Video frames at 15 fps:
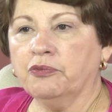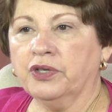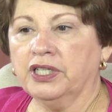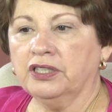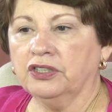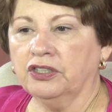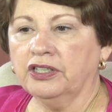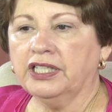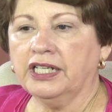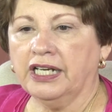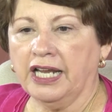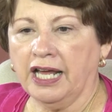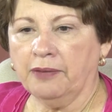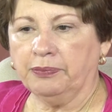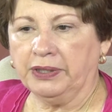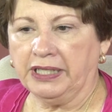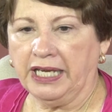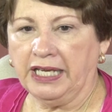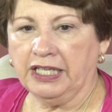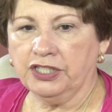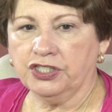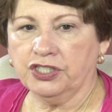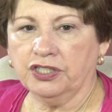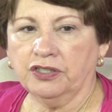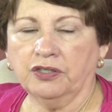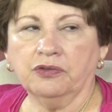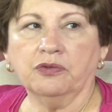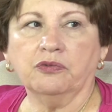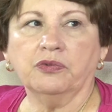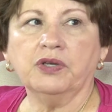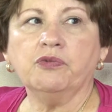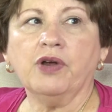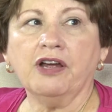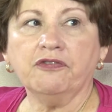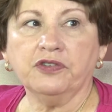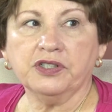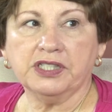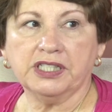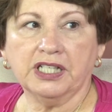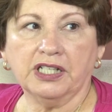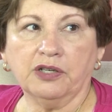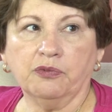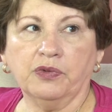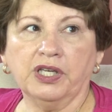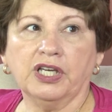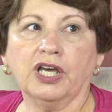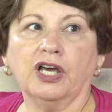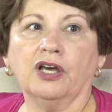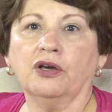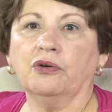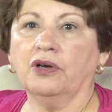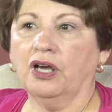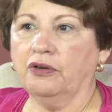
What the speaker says: we look at an application, we reference it and we go,